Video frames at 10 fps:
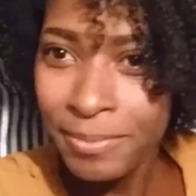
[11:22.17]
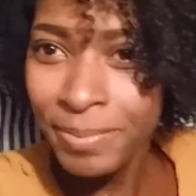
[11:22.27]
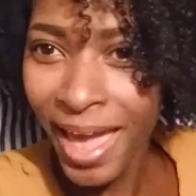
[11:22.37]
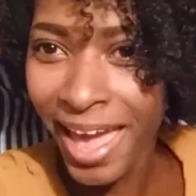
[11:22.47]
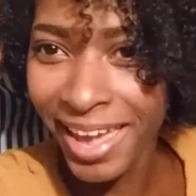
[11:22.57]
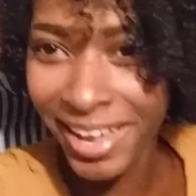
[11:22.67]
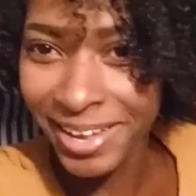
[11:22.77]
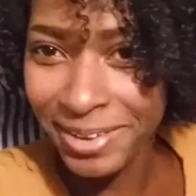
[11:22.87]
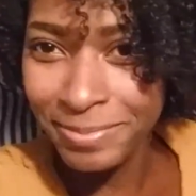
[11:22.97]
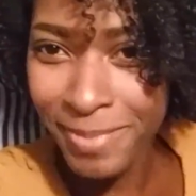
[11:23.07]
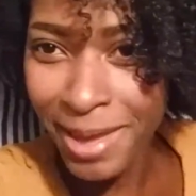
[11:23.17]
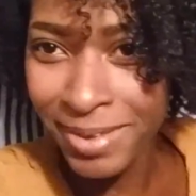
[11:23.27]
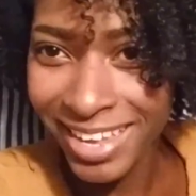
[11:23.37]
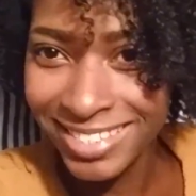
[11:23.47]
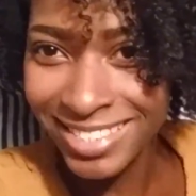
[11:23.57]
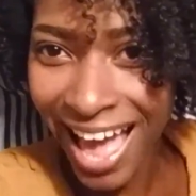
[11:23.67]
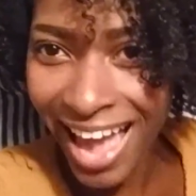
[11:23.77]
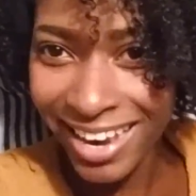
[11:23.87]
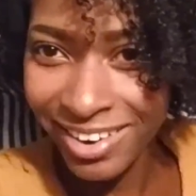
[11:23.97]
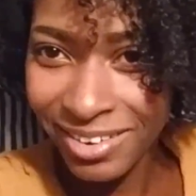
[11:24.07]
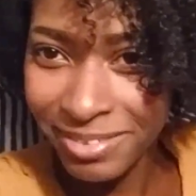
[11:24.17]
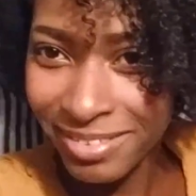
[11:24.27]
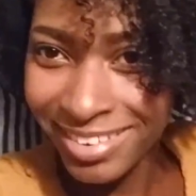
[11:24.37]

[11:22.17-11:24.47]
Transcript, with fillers: Babe, maybe he's tired.